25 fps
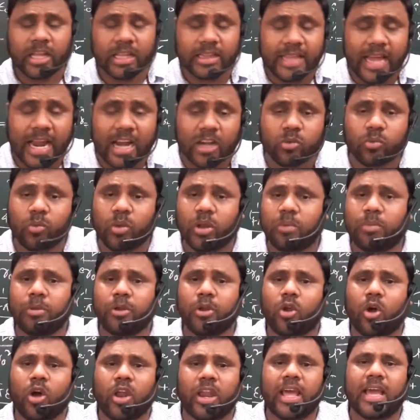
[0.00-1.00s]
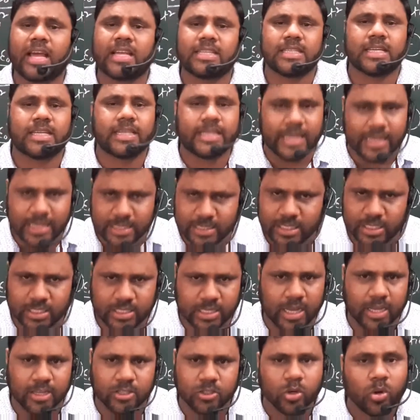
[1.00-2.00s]
that will be known as a test
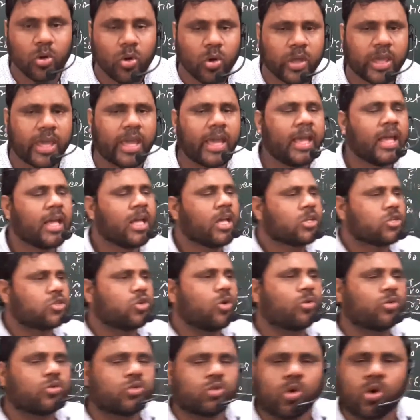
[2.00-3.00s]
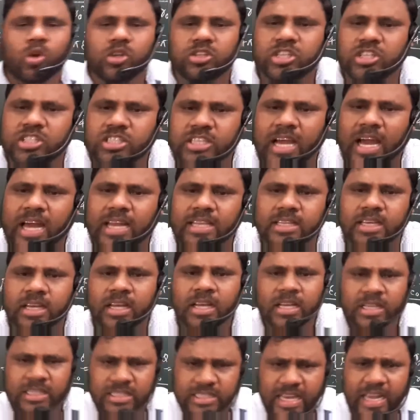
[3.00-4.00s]
charge. Okay, so source charge
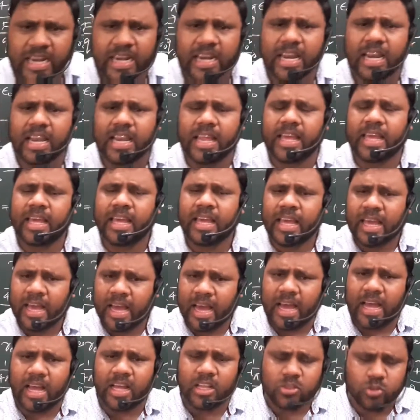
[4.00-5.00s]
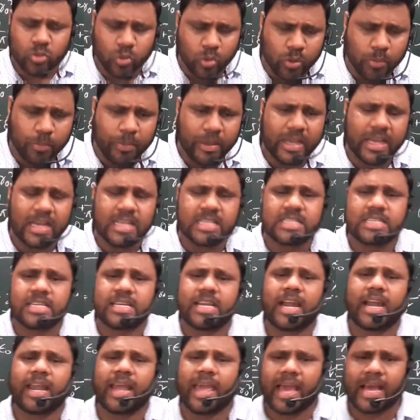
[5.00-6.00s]
generally should be
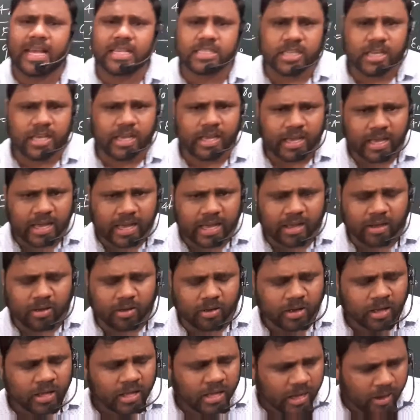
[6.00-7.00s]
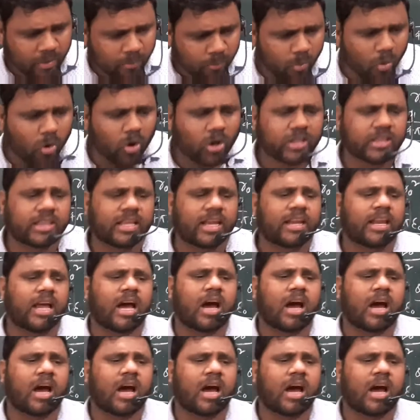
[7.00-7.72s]
considered as a more than